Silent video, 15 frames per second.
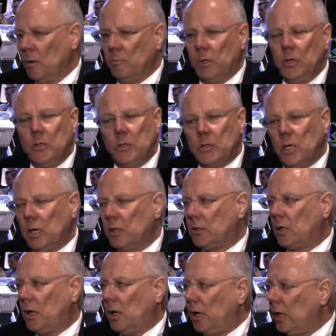but you just think it's
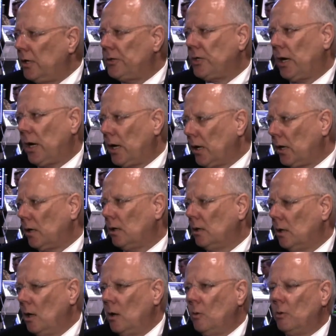going to inch higher.
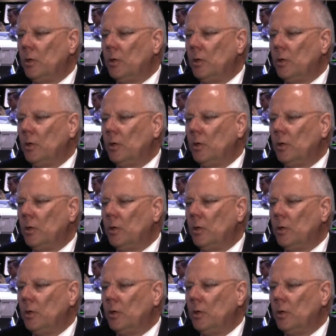Right.